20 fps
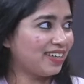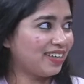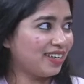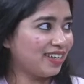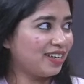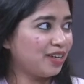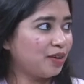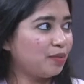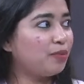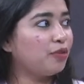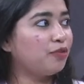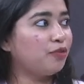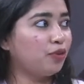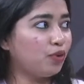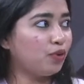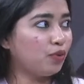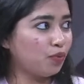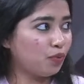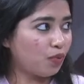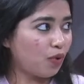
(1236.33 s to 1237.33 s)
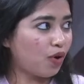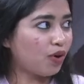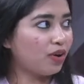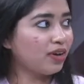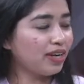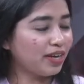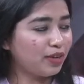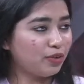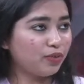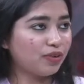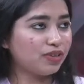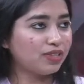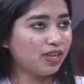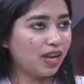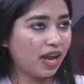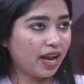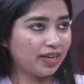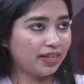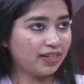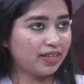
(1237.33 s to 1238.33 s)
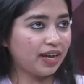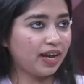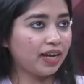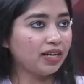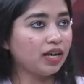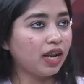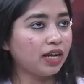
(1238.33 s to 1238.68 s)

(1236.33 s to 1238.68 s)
Right. Before war, it was like that.